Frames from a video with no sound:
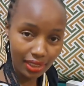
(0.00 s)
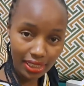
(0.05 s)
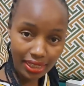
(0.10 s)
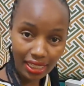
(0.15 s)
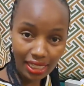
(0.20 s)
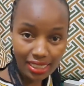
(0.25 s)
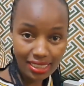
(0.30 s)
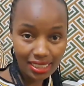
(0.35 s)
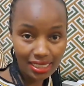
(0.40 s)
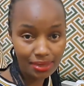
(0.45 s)

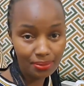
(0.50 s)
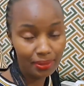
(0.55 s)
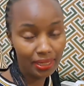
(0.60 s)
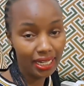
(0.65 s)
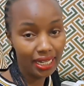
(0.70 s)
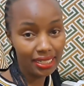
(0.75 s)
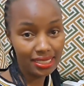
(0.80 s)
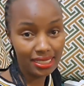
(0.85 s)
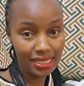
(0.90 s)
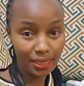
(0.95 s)
Things that make
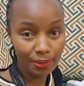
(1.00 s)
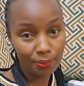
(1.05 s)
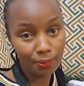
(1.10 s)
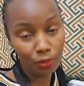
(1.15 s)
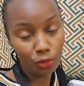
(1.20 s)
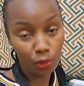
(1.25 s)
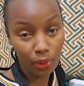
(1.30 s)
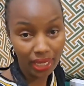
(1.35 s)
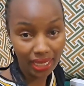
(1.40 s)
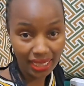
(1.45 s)
her sleep
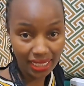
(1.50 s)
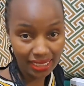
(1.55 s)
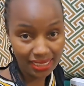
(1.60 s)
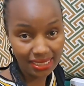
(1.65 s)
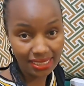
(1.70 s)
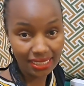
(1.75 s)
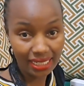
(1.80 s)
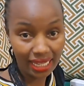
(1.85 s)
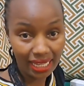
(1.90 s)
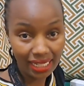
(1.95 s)
well
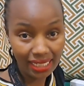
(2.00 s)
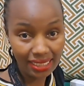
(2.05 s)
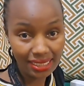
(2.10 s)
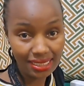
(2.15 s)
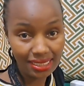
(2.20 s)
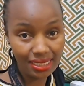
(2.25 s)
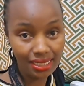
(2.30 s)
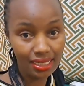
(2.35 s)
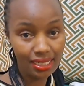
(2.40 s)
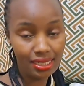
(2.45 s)
at
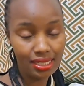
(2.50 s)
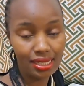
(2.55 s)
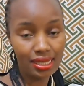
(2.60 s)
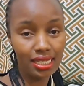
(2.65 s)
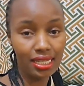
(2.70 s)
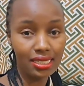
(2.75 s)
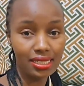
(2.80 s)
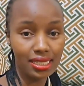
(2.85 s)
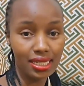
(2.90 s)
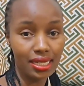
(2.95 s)
night,
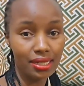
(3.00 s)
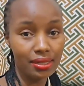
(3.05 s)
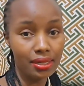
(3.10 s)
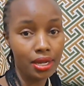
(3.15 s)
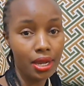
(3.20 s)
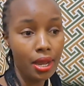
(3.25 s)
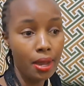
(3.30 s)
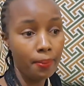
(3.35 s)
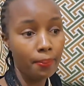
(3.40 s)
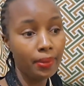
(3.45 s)
things that
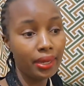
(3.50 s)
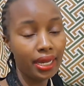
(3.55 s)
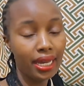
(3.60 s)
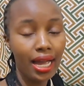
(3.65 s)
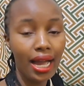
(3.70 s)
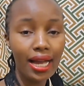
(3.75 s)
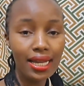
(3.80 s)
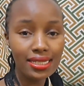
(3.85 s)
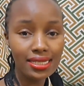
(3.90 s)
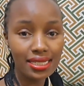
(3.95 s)
make
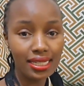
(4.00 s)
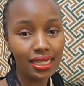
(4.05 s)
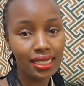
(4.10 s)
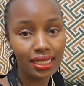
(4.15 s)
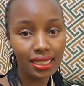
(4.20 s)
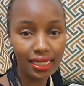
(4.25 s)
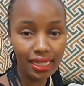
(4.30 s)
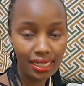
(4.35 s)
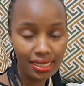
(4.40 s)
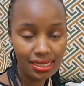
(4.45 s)
her
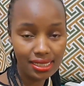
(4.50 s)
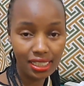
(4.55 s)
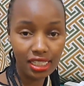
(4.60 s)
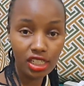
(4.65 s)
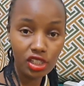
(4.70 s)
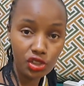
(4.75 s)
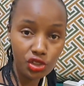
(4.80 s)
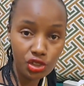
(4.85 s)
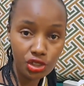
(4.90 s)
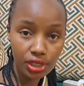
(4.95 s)
skin less
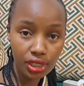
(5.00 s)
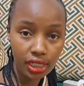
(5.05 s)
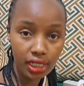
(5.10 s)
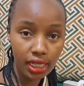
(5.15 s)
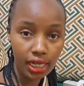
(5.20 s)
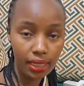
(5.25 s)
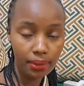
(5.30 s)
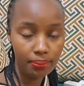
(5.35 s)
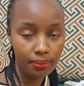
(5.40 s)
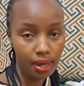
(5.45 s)
itchy
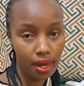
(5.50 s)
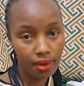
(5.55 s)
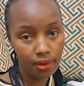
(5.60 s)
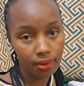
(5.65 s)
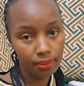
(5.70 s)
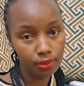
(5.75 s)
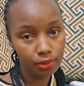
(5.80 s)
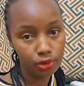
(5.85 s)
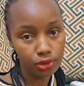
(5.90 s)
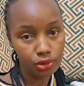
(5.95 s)
and
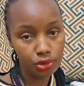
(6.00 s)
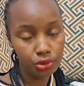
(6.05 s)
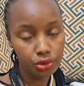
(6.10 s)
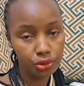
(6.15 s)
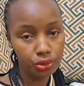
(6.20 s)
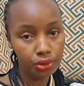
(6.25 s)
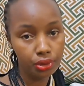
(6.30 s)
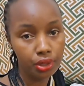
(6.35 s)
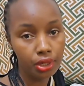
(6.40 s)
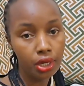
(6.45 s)
bearable
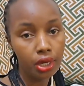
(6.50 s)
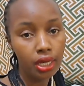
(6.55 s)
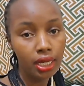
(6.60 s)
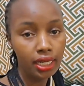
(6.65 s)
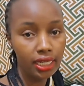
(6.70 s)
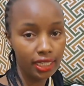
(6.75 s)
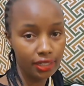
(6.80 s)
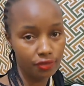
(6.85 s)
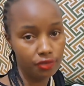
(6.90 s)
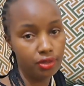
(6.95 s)
to
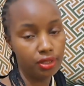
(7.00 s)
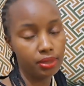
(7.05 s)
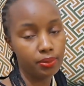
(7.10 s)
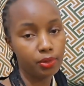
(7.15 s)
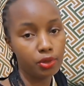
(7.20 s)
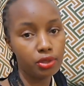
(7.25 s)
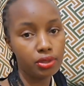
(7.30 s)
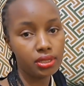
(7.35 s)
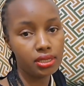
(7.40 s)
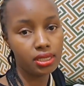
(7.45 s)
live with.
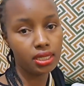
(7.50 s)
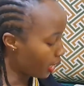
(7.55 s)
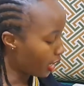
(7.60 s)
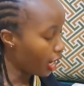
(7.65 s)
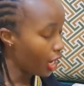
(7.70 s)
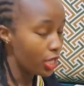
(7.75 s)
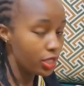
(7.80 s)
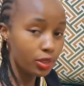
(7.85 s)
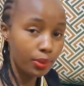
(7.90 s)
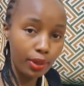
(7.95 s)

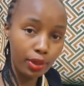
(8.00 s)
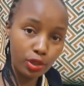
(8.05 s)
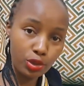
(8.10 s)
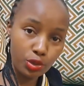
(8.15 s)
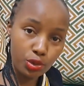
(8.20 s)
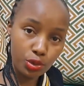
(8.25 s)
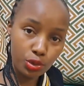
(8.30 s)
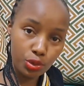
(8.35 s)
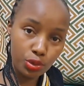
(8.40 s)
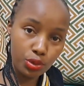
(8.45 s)
So we're going
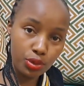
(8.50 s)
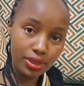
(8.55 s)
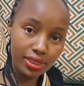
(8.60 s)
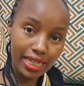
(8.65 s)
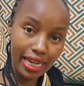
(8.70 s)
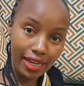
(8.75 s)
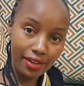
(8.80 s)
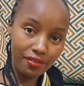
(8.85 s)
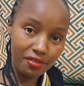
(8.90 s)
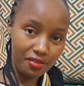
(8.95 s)
to
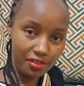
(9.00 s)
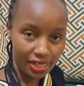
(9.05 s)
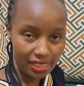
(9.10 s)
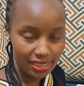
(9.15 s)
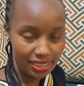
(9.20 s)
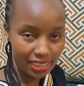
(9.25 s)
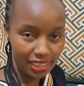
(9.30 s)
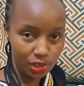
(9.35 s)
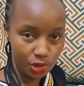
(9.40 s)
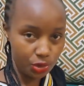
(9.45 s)
dive right
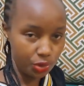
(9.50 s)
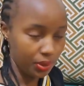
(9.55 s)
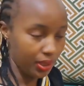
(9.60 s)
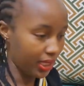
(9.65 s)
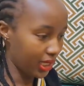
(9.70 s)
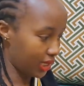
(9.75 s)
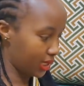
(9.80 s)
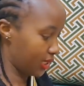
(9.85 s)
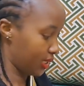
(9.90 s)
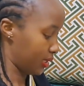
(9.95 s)
into
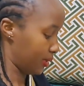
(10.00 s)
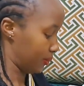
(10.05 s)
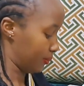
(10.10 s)
it.